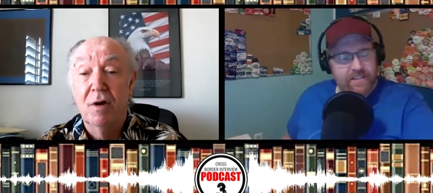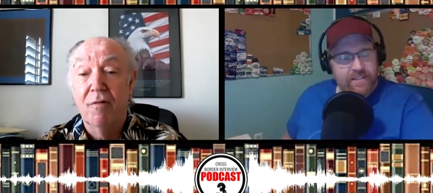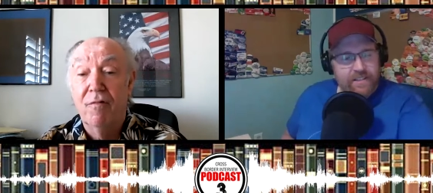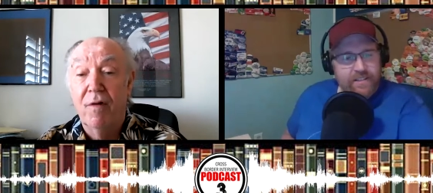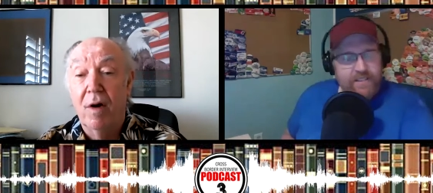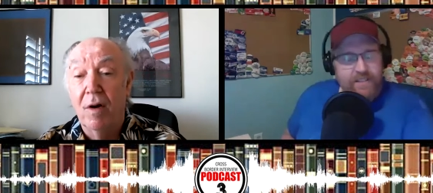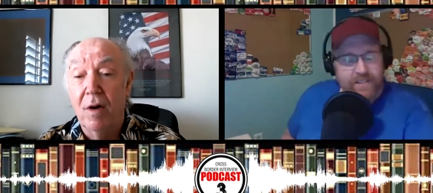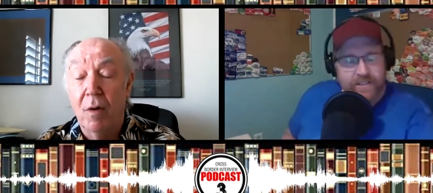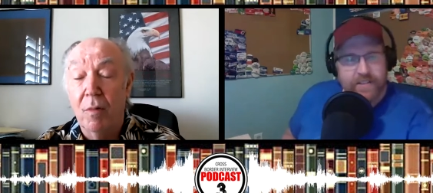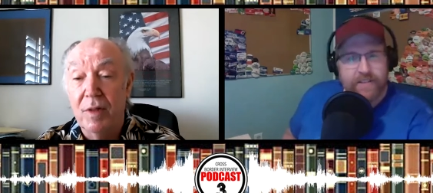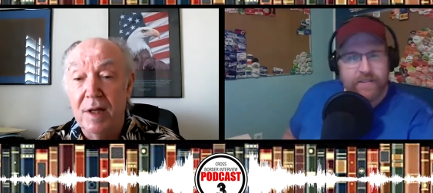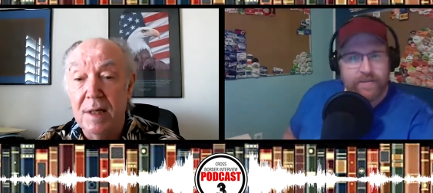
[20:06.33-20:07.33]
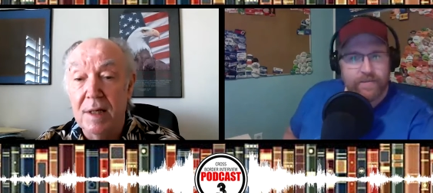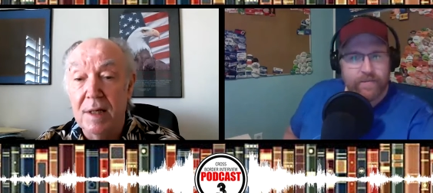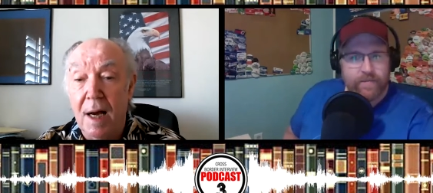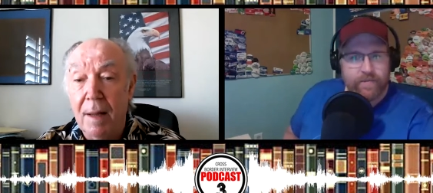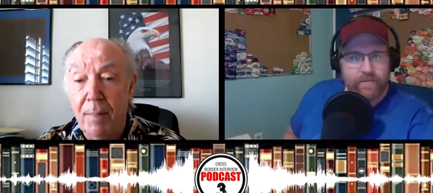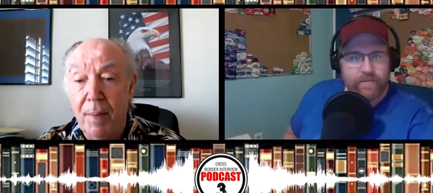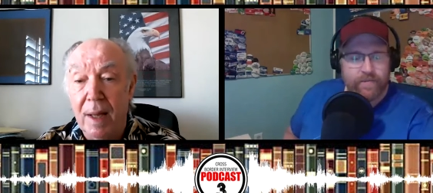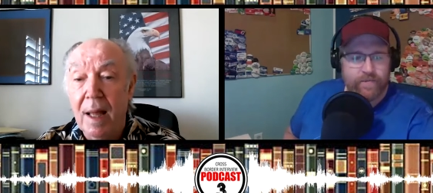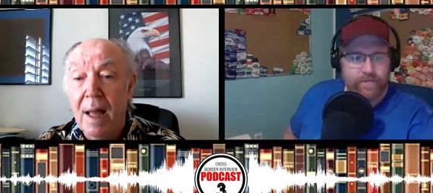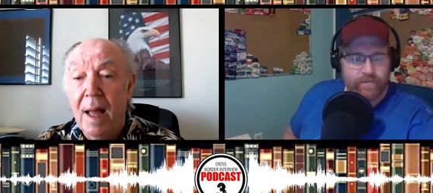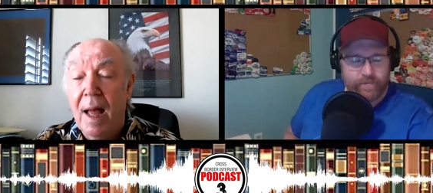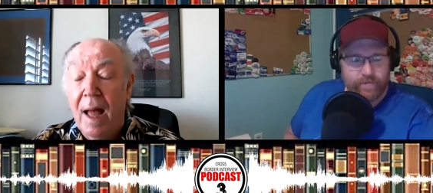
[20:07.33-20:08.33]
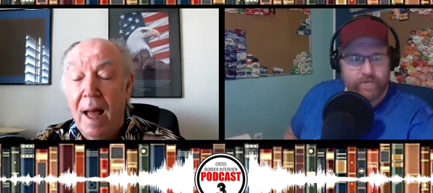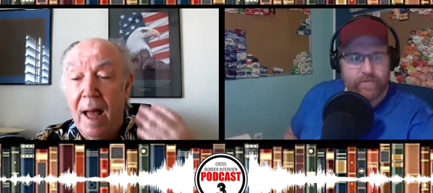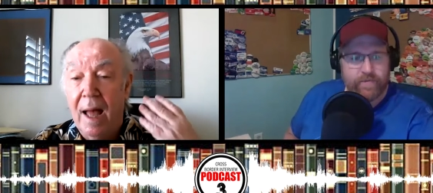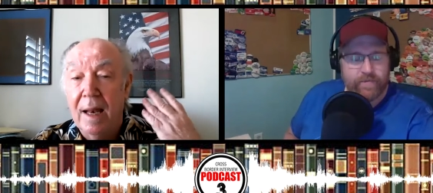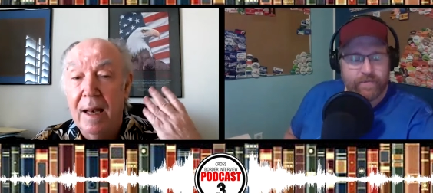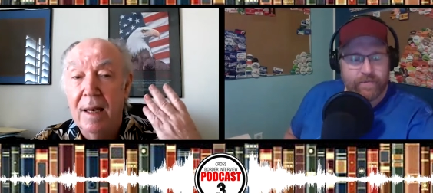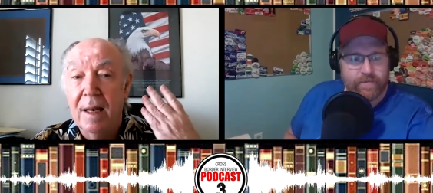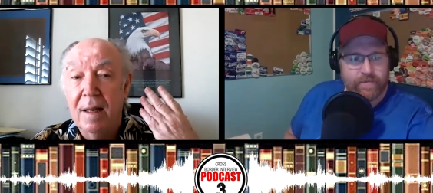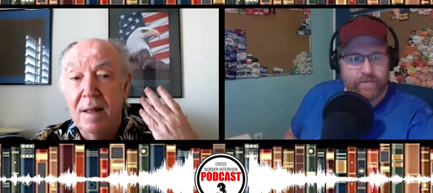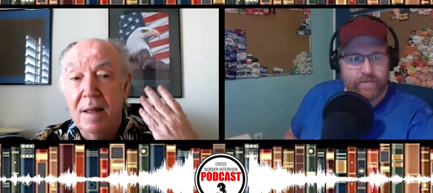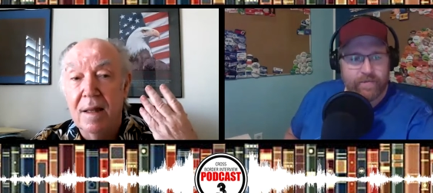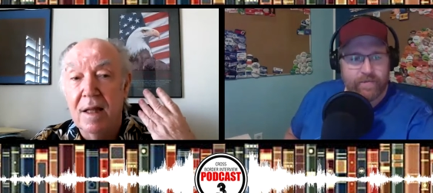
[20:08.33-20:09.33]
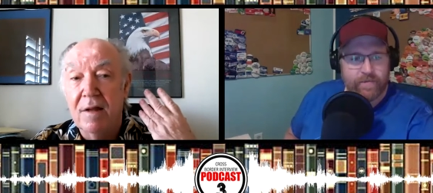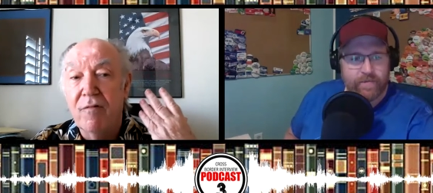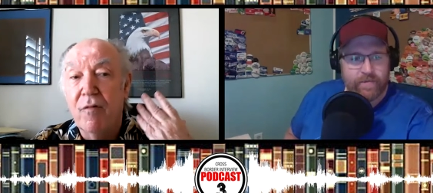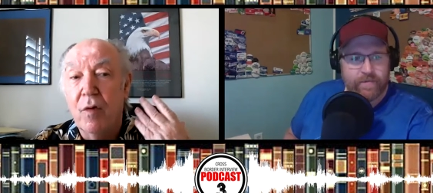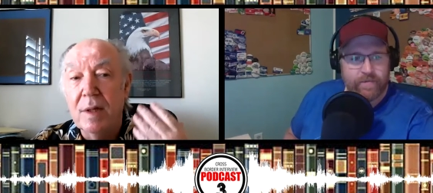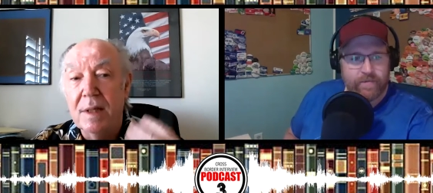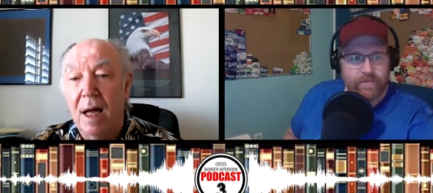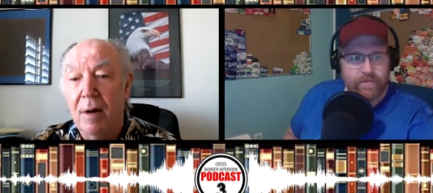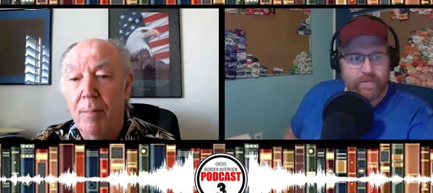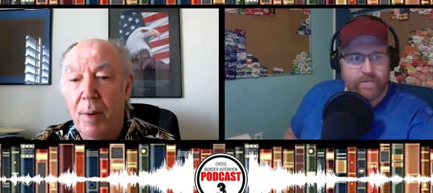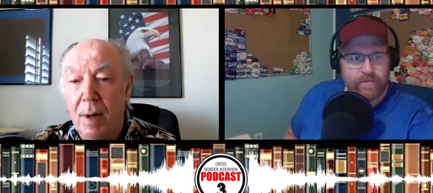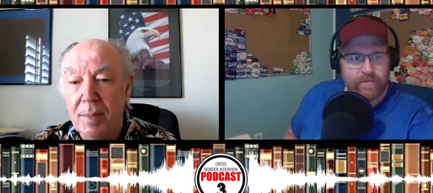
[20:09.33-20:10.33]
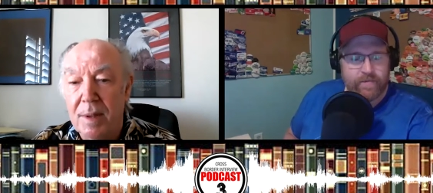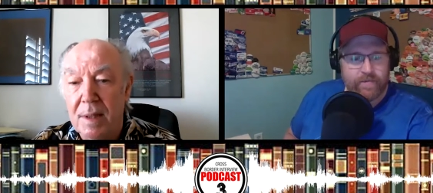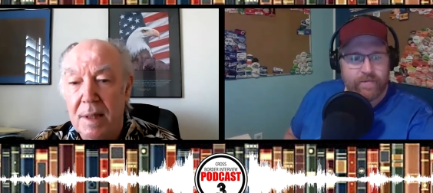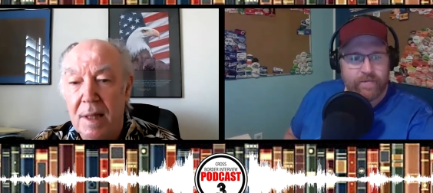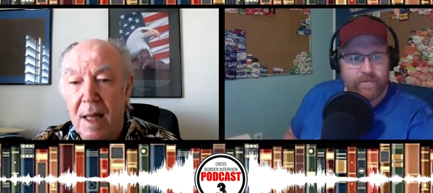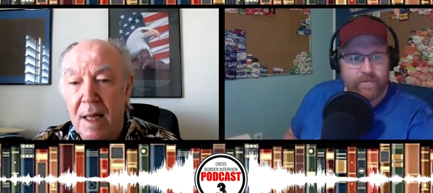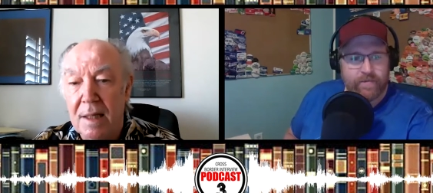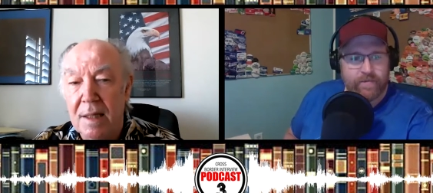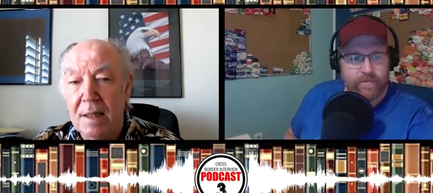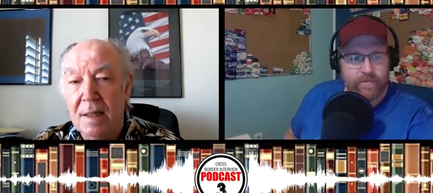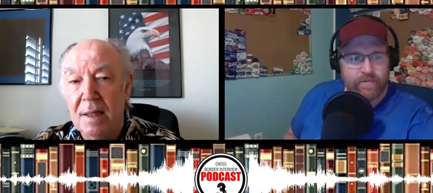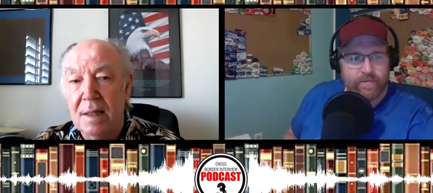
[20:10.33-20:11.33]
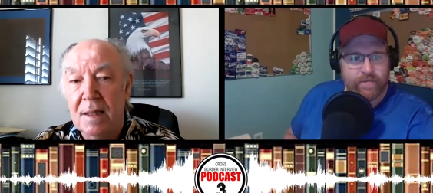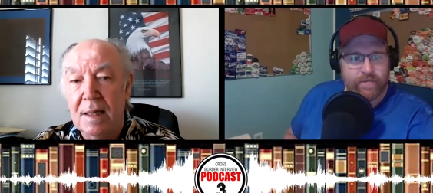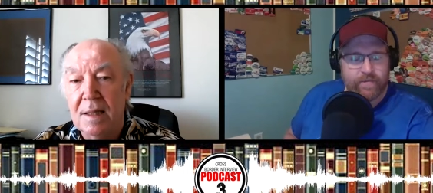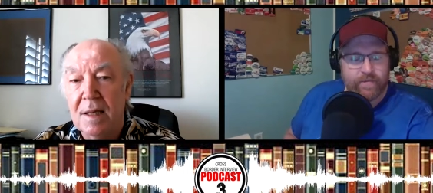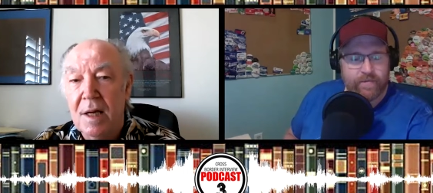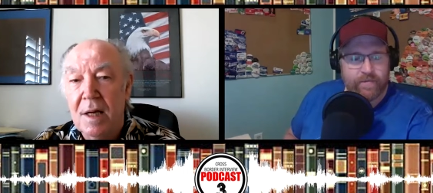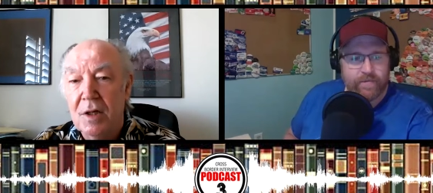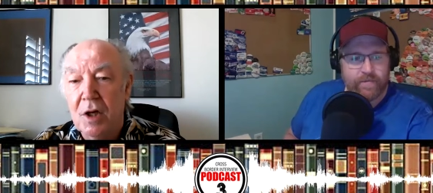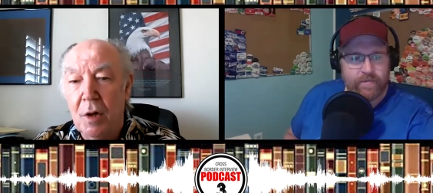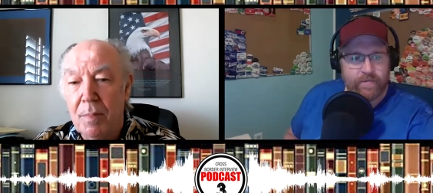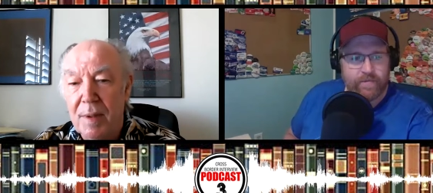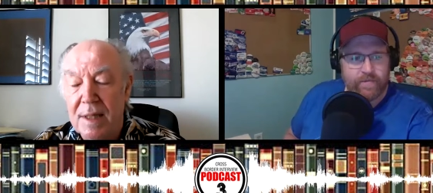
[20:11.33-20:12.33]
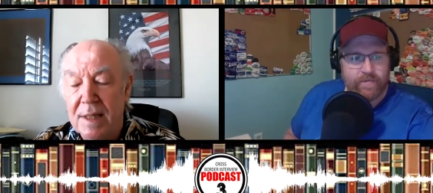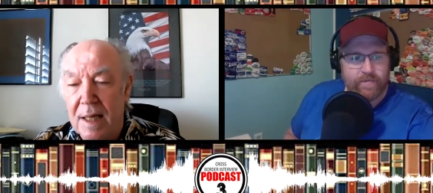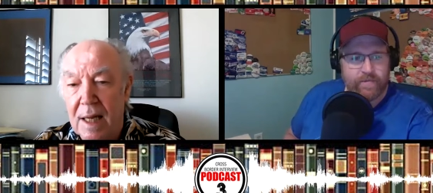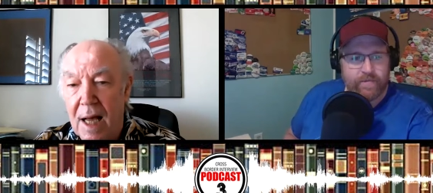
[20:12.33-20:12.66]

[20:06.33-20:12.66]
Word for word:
Speaker 1: far along with the typing, and this voice kind of pops into the head and says, Don't be silly.